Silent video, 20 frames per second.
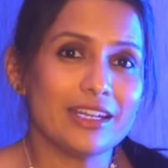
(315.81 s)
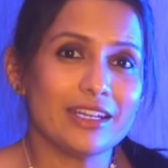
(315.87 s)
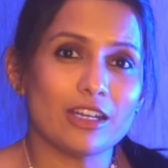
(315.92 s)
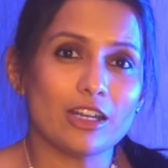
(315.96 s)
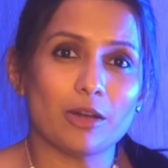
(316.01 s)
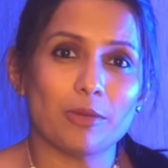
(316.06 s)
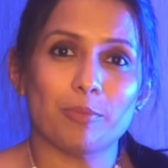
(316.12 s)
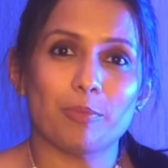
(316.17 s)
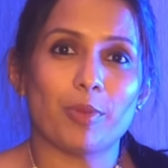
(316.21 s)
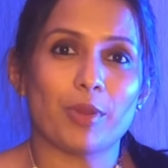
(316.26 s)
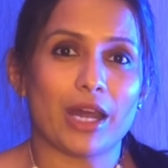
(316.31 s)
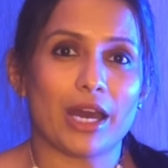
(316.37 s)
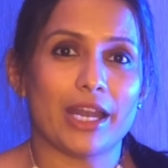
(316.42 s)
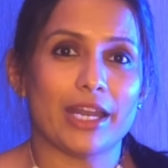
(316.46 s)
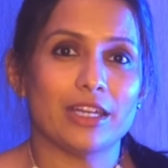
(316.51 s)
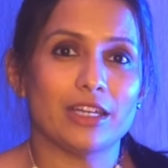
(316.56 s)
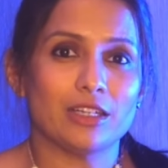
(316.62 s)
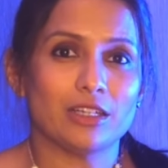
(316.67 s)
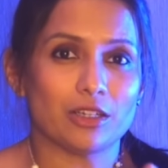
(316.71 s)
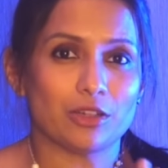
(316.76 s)
and
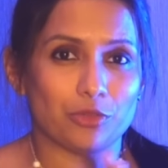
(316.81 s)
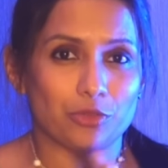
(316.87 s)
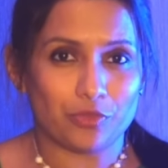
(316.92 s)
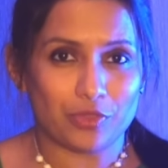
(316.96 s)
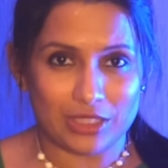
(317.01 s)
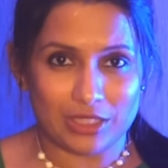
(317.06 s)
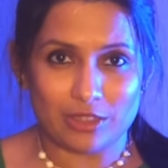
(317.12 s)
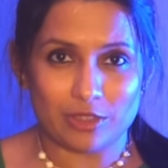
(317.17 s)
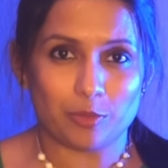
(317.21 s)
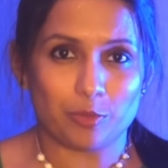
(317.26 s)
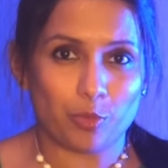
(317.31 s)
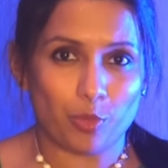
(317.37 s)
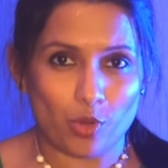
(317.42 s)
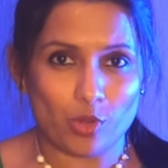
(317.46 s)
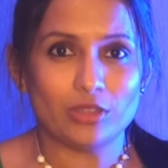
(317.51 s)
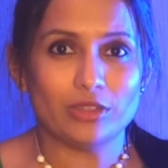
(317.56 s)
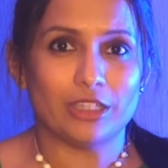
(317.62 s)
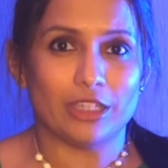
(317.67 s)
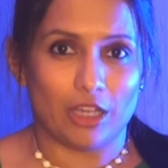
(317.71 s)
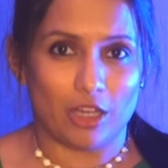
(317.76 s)
complying with
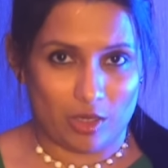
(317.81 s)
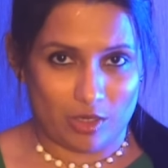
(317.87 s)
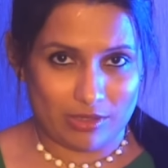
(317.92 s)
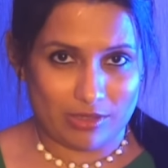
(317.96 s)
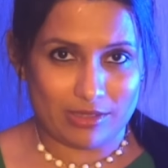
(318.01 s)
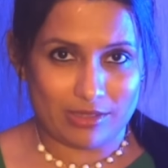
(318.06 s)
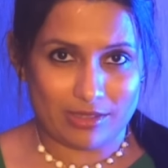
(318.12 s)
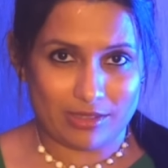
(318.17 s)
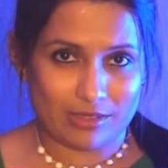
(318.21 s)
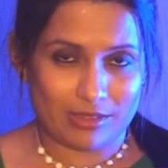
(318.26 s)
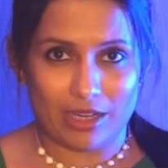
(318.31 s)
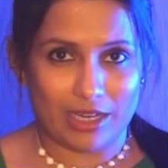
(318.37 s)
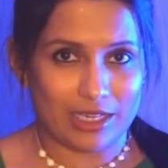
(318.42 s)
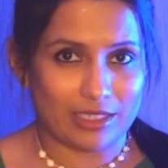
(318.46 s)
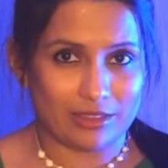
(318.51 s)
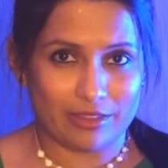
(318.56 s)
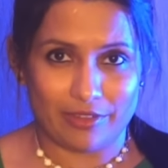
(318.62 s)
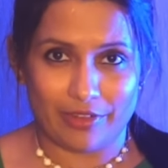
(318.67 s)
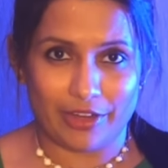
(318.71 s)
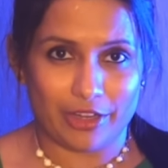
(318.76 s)
both the laws
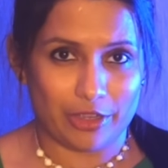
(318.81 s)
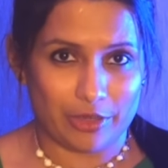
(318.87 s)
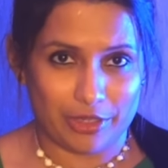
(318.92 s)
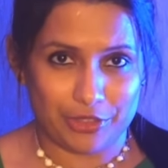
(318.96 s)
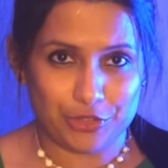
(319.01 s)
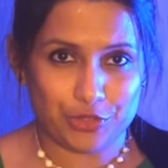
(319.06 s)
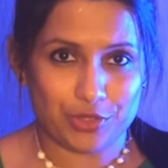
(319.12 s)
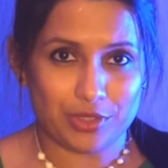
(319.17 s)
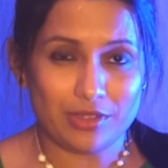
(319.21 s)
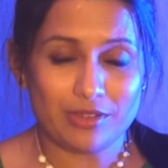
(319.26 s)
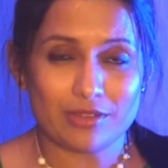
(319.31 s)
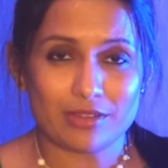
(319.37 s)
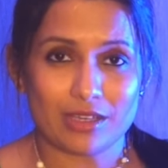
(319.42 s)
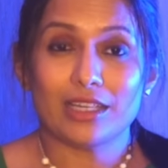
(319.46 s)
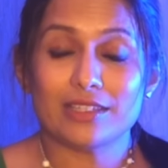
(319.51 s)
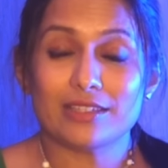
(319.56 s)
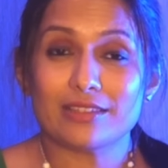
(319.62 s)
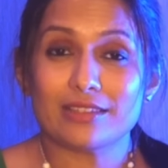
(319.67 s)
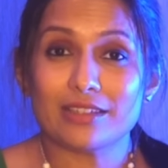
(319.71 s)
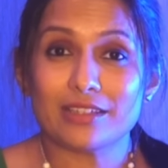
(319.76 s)
and the regulations
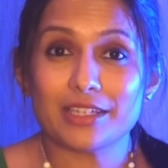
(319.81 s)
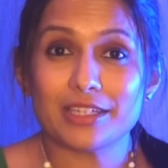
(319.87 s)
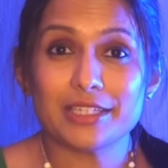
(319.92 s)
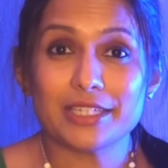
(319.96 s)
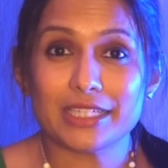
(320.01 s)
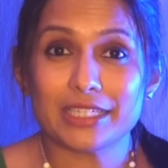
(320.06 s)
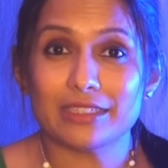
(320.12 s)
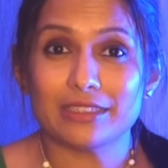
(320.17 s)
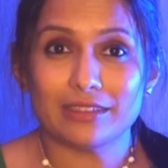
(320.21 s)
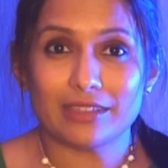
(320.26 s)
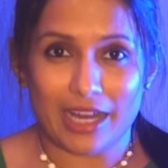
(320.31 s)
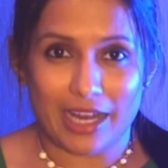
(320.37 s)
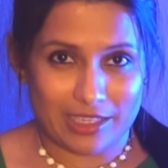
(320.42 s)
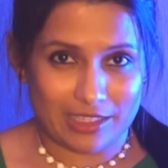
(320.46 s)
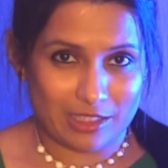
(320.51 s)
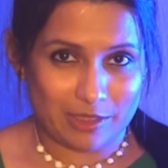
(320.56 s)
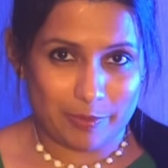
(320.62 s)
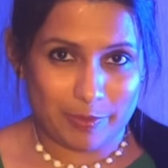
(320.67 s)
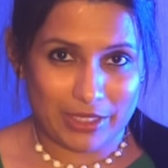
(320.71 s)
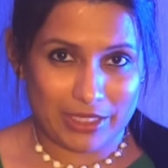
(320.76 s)
is critical
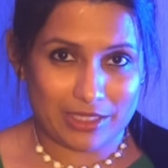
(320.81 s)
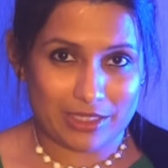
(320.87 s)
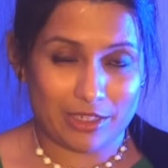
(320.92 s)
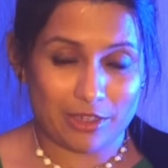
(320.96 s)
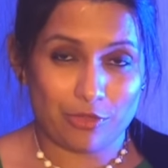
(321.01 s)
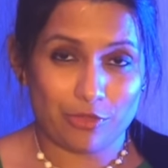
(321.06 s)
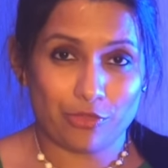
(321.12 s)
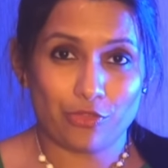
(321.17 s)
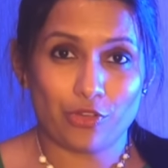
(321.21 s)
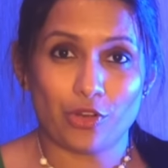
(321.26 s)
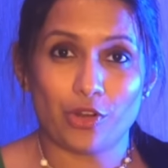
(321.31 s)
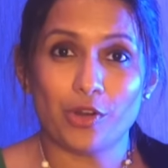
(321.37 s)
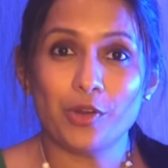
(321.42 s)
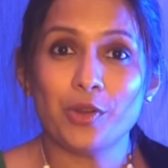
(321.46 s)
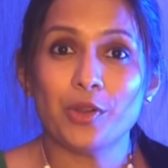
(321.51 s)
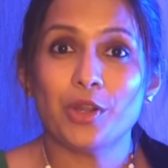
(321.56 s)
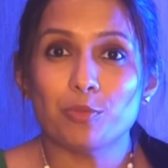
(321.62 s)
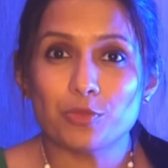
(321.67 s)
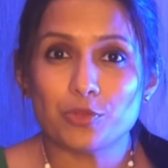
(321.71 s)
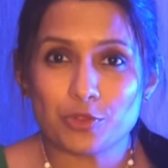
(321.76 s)
aspect for
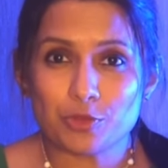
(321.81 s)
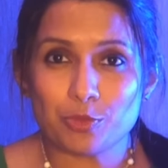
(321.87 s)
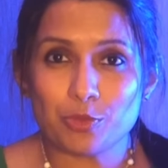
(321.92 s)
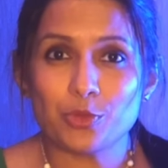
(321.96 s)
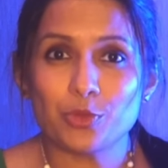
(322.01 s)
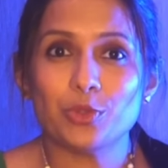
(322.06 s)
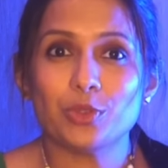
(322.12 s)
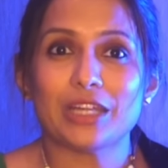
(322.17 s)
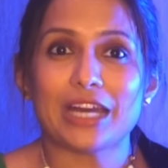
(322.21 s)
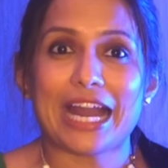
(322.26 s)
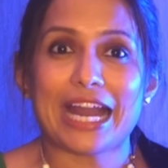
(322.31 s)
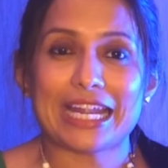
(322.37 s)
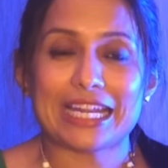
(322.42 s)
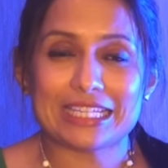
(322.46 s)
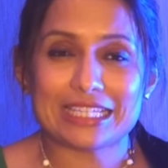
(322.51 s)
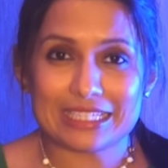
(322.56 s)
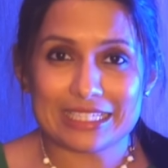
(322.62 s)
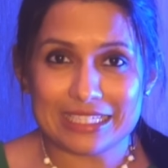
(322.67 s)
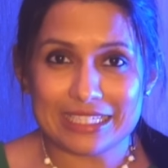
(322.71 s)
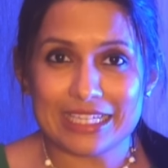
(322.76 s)
smooth
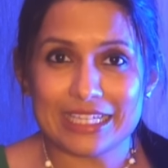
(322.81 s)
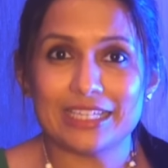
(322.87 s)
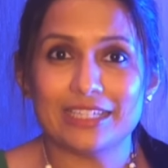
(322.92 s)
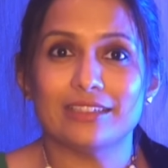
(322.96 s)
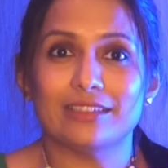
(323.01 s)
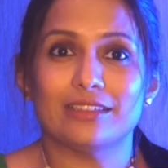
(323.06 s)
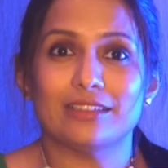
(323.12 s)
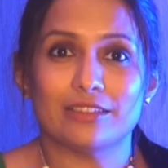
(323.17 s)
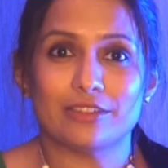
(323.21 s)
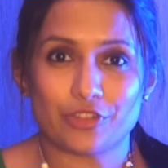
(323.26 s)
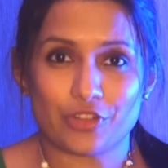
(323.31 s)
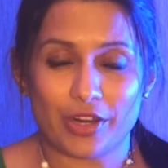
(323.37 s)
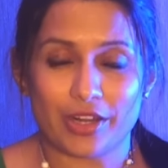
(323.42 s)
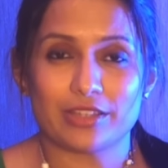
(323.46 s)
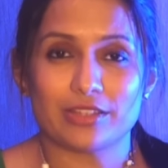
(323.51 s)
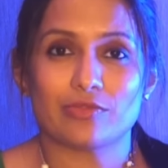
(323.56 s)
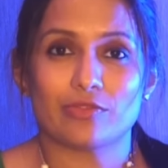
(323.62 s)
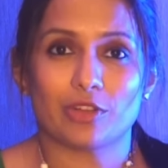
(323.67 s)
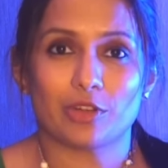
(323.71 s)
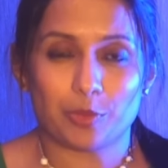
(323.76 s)
and legal
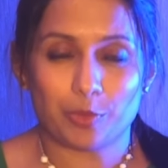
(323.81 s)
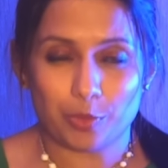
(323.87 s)
transfer